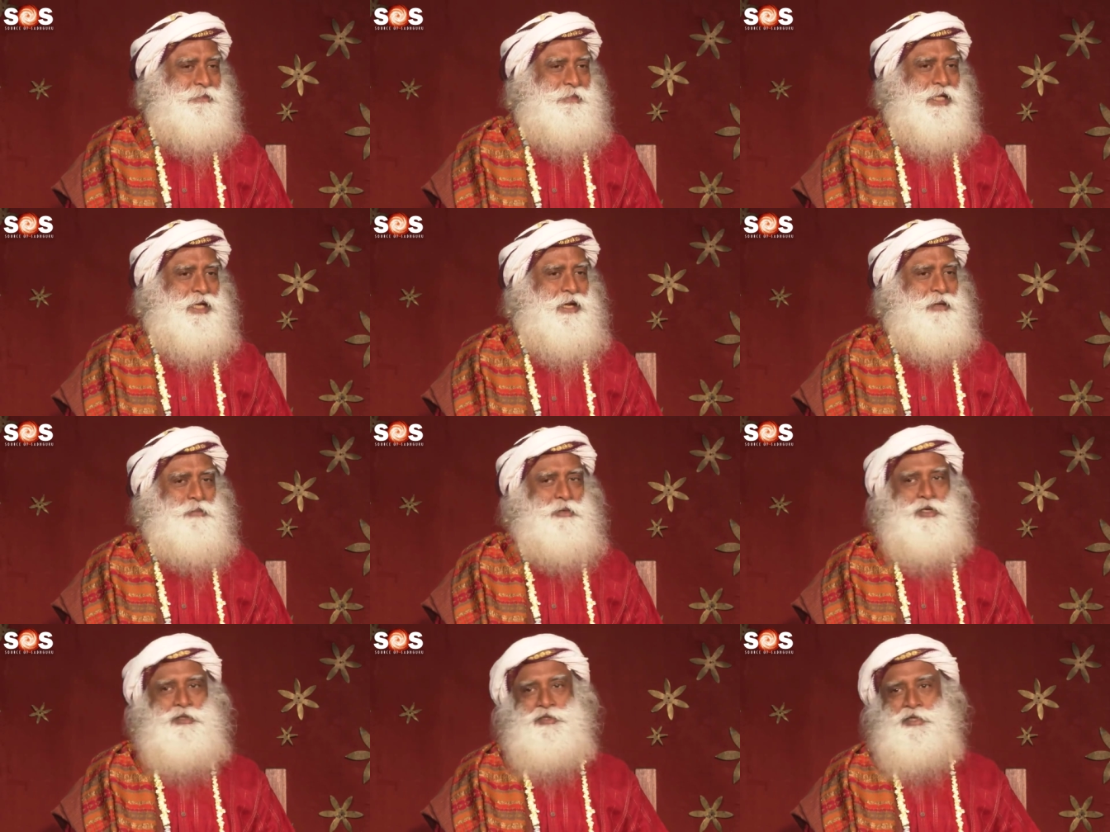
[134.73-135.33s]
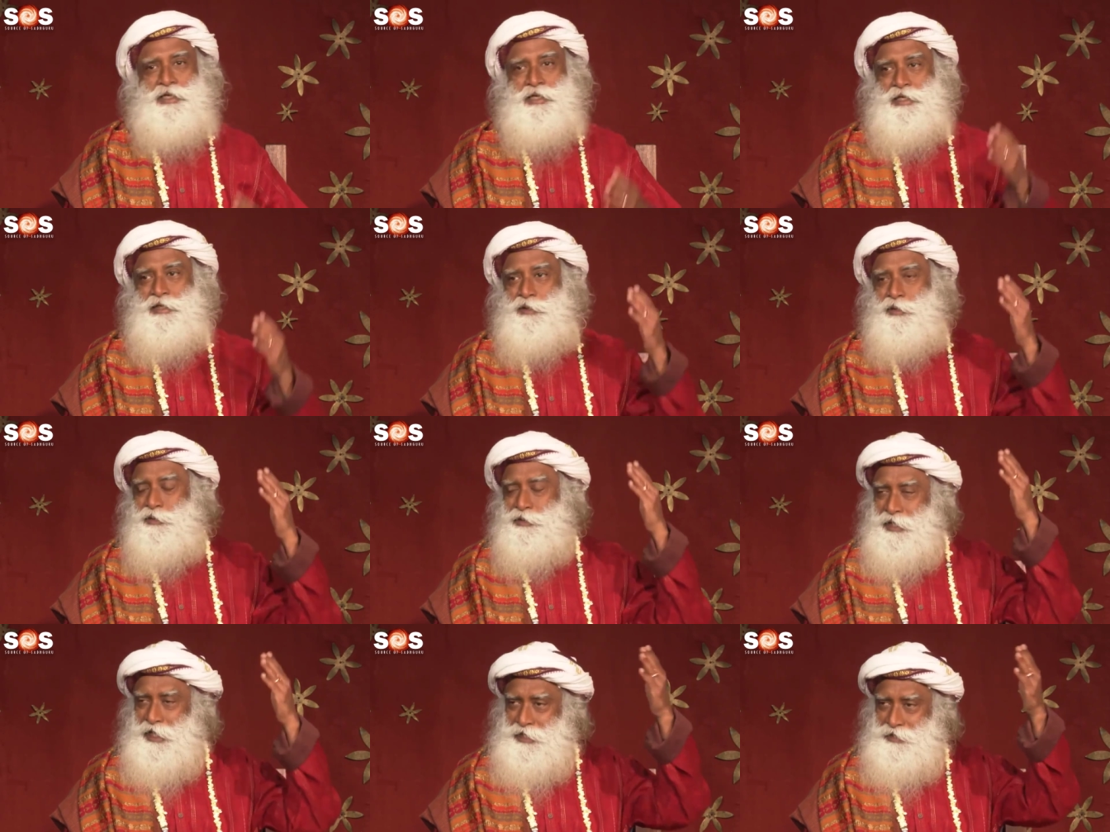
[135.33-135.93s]
I'm not saying it
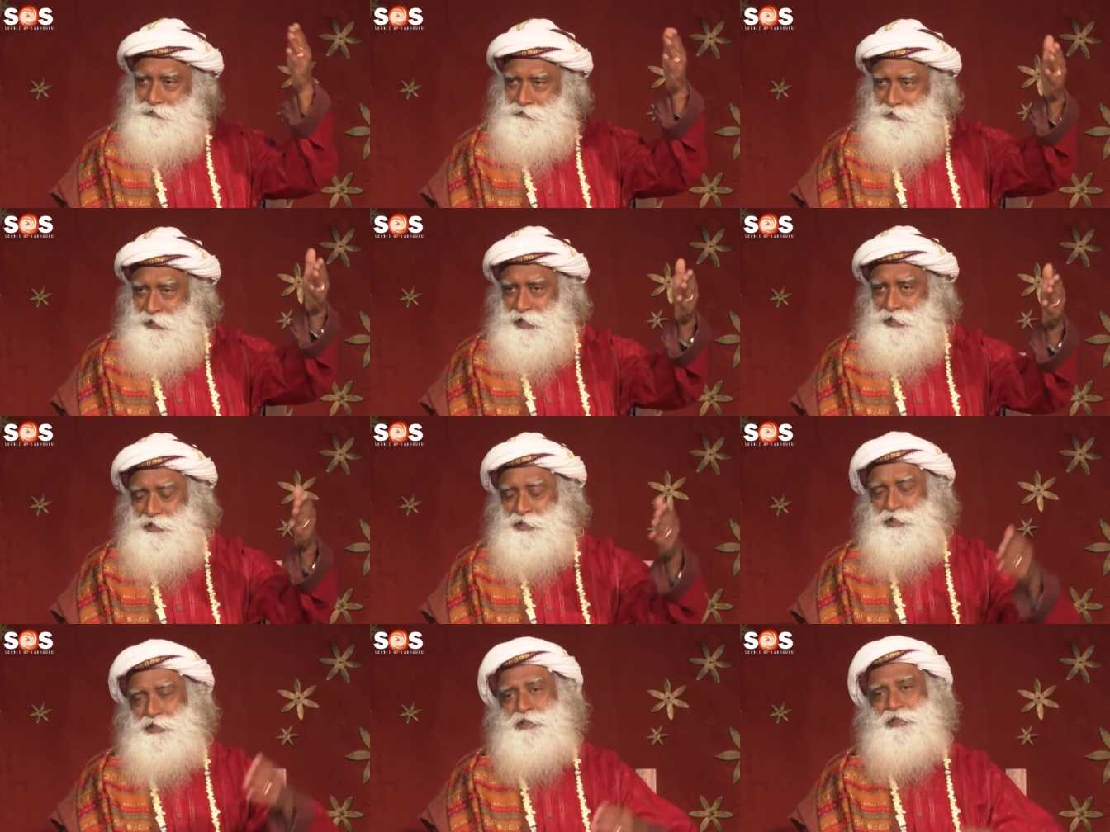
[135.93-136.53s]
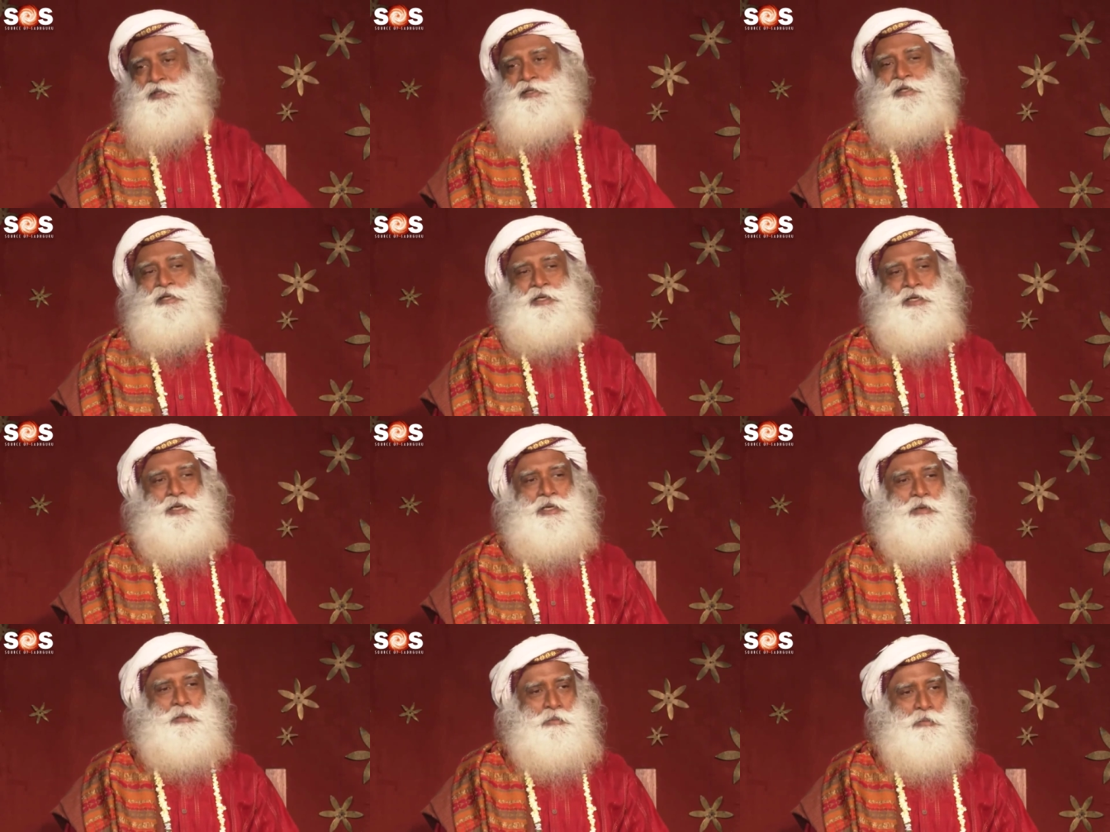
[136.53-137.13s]
goes as fast,
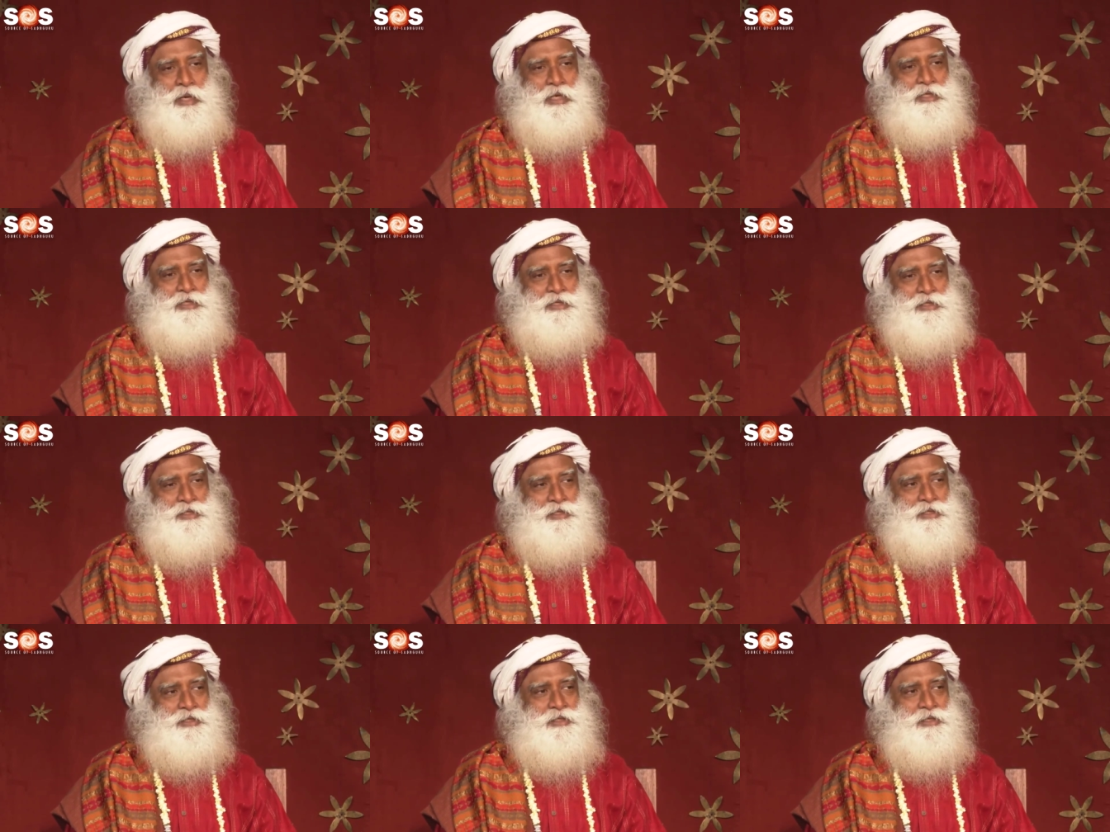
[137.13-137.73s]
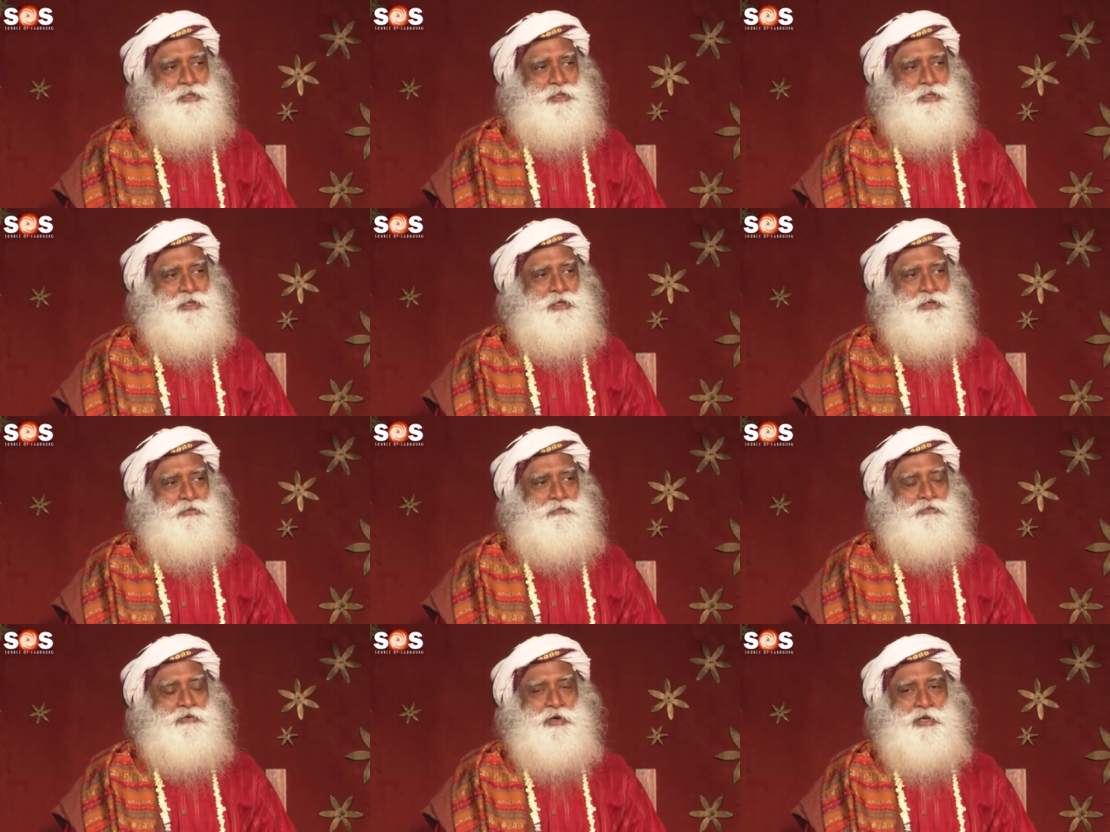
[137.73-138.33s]
but
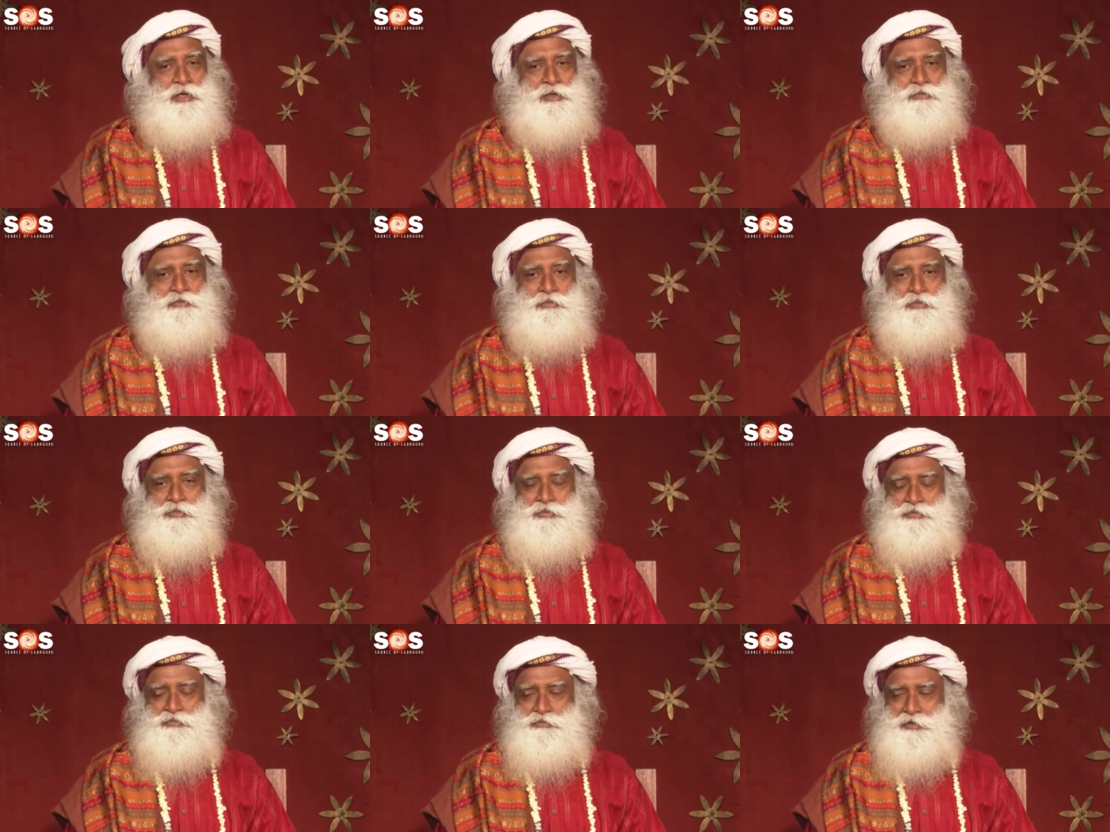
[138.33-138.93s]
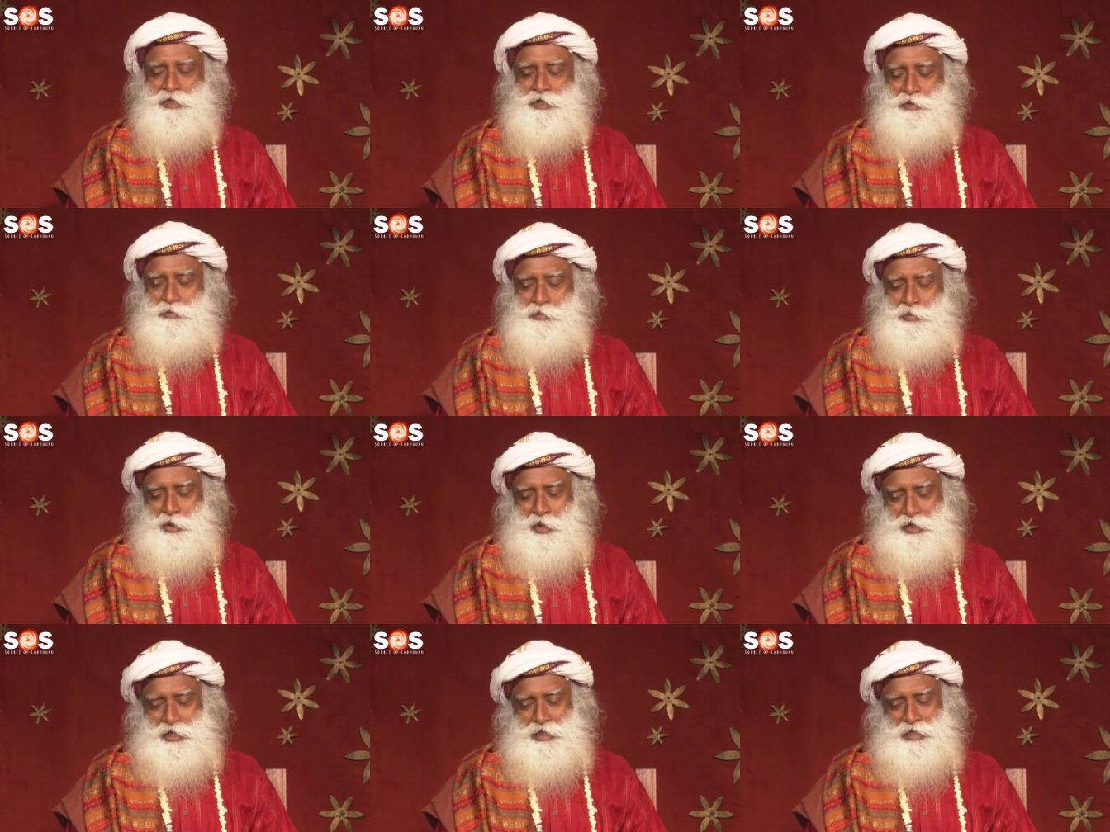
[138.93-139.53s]
for the
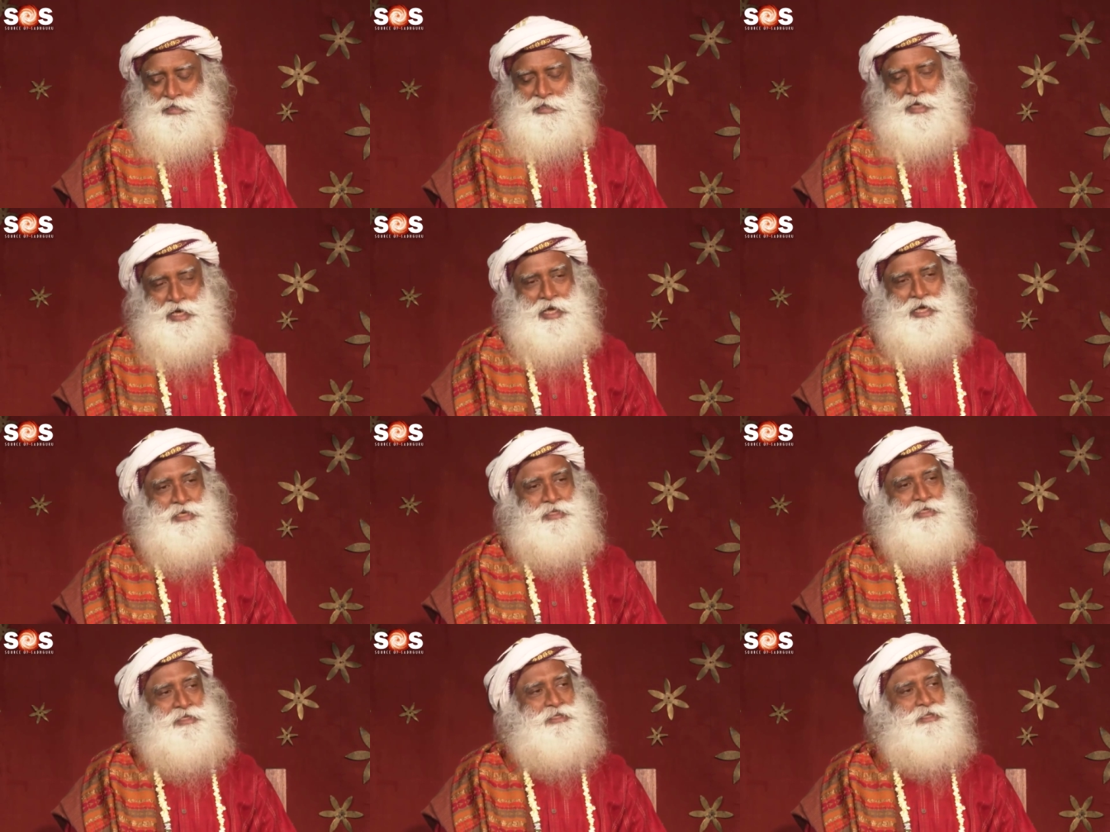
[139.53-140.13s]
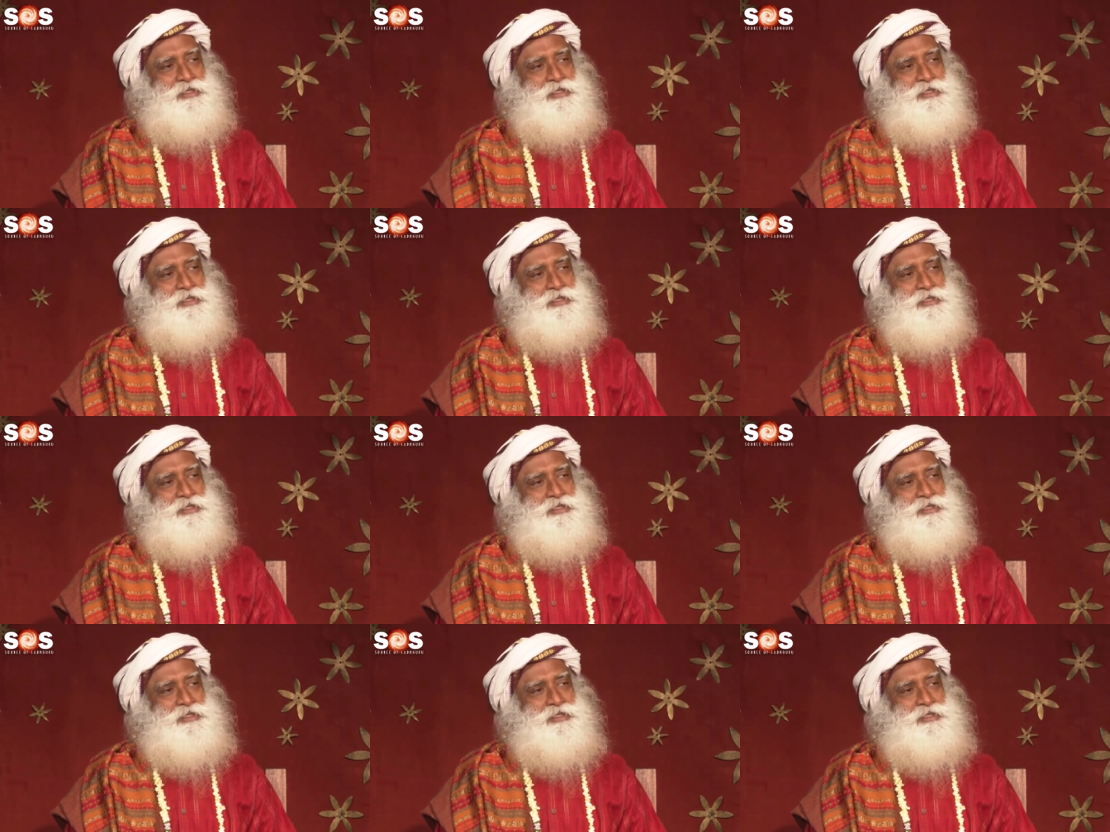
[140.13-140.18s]
body it has,